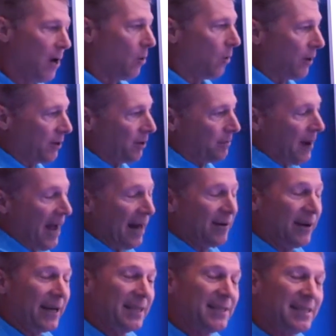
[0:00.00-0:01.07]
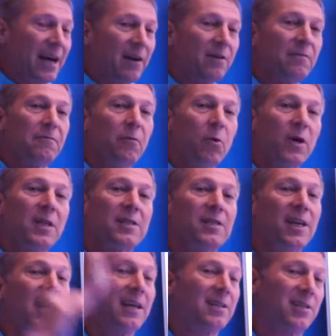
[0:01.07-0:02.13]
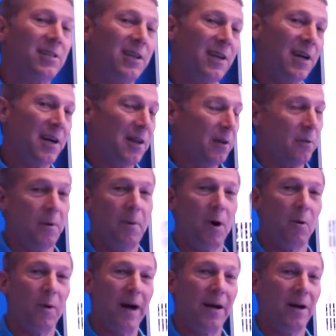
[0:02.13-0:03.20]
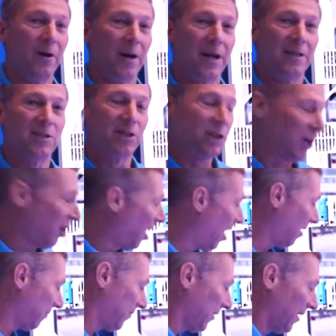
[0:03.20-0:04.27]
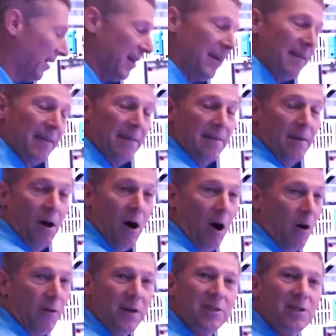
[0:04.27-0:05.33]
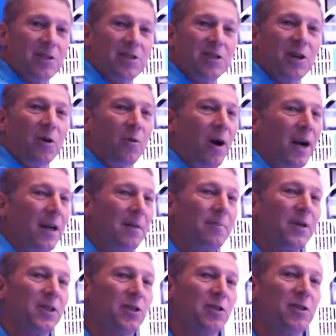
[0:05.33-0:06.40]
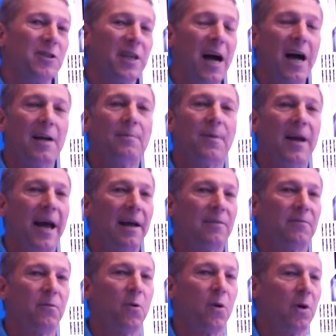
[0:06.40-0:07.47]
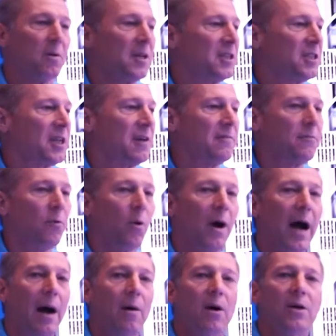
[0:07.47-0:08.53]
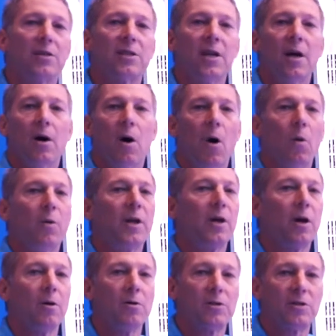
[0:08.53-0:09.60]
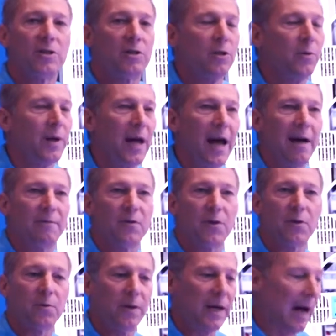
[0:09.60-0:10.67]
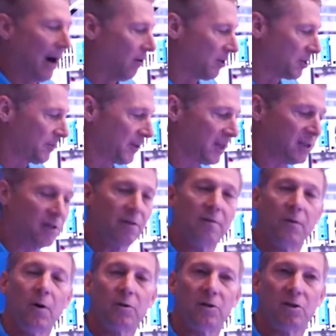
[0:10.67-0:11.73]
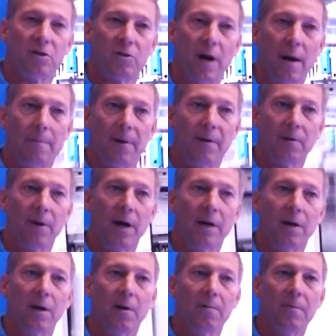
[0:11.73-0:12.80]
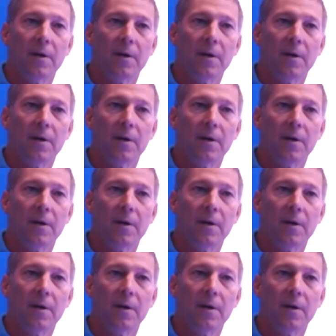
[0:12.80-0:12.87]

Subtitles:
when your battery gets down to 46, the remote radio heads shut off. All this is still running, but your design plant for, let's say, 4 hours only goes to 2.5 or 3 hours because of the voltage drop on the radio.